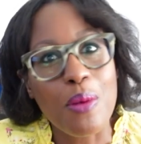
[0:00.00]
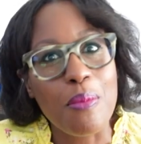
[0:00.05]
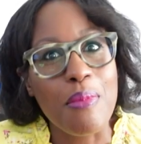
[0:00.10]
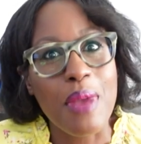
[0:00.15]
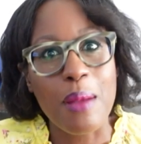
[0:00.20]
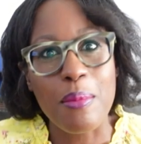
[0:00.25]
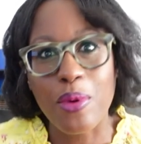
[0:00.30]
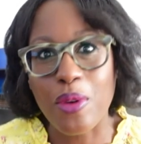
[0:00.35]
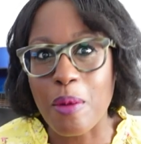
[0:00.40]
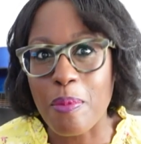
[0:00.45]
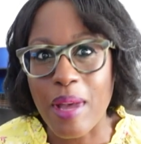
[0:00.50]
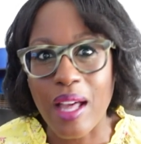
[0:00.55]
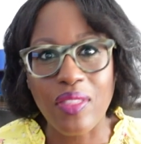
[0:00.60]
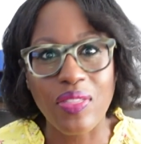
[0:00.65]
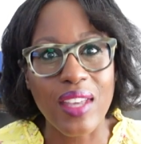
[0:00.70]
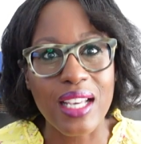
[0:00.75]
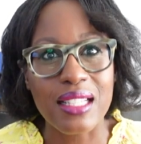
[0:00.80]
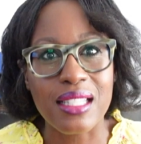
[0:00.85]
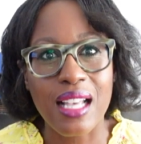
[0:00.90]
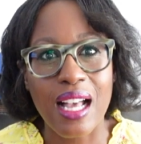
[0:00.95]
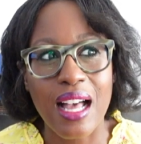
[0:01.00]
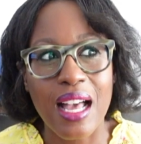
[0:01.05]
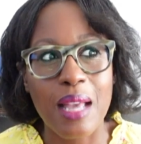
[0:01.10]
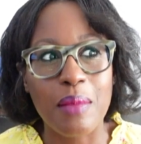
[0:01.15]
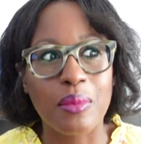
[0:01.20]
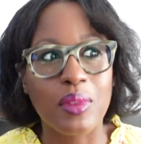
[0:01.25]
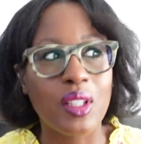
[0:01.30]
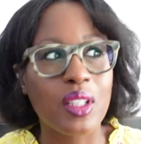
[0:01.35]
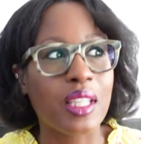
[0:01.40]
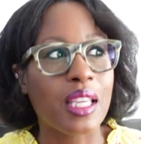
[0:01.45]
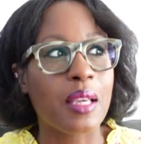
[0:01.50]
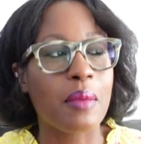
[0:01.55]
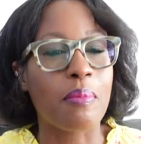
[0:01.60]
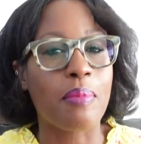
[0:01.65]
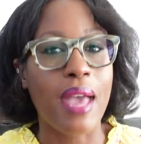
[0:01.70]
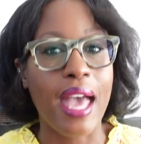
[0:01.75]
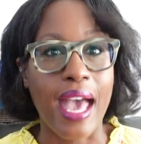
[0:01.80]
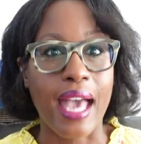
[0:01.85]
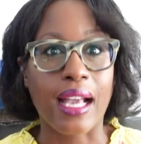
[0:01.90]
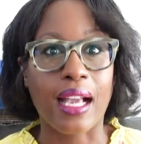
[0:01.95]
remember about that time? Looking
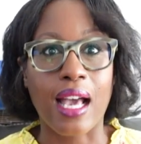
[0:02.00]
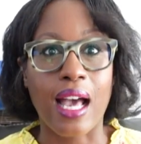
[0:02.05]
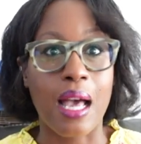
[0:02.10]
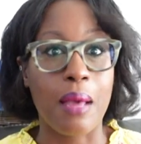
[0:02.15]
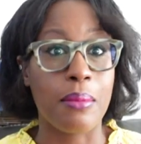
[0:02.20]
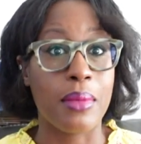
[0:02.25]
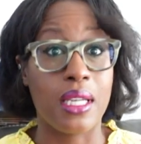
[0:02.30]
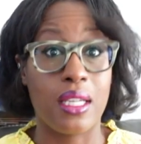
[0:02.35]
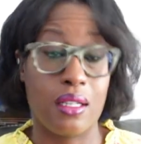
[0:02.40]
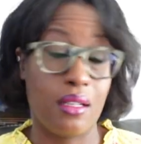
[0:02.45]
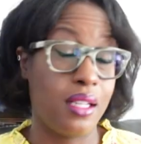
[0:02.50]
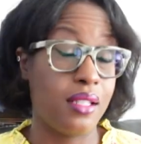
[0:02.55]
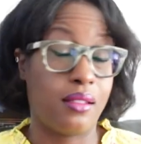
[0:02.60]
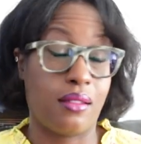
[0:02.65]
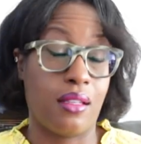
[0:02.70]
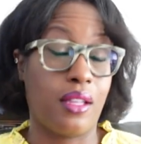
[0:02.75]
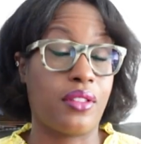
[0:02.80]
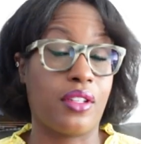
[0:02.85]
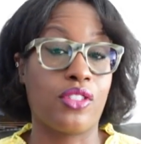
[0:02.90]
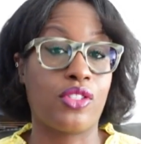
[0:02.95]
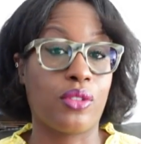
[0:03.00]
back, I mean, it's nothing